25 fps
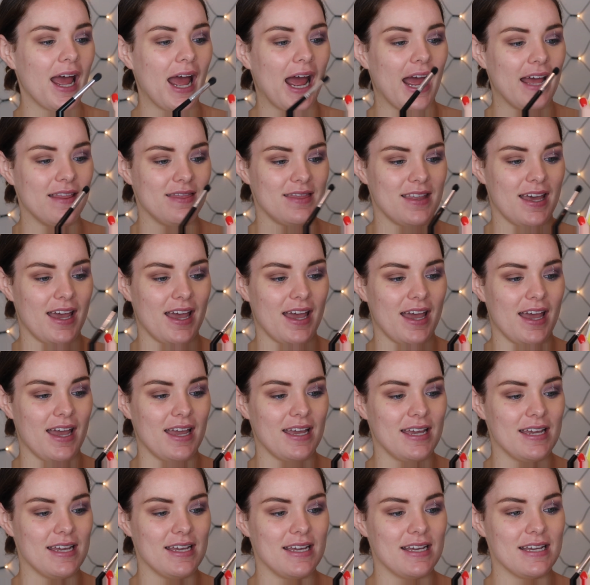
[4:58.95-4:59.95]
and there
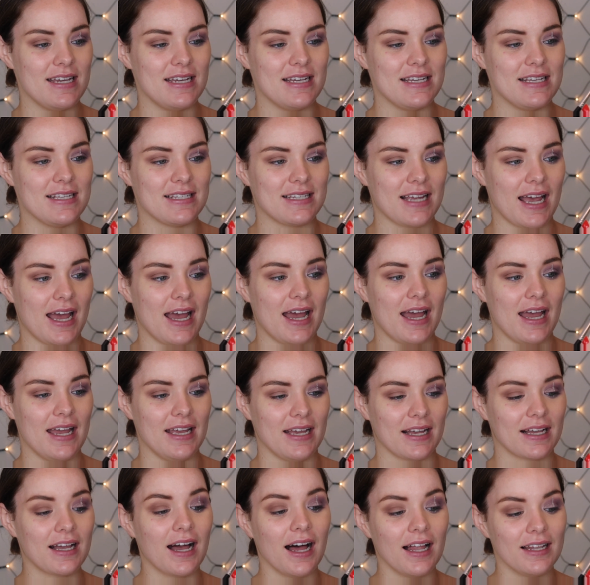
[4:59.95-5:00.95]
is
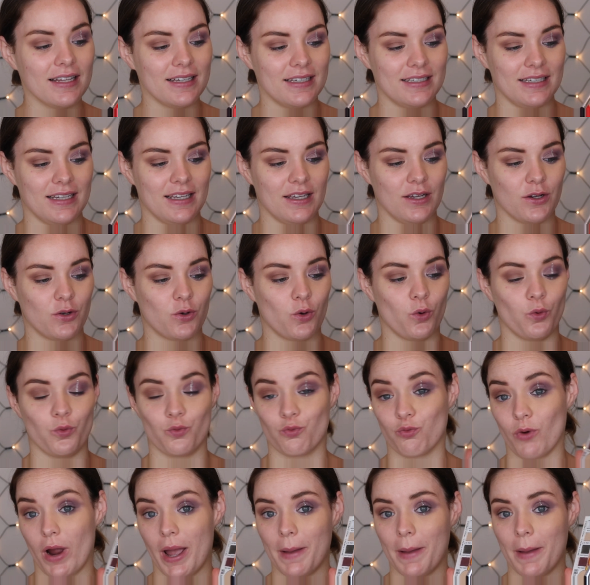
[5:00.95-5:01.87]
a colour in here called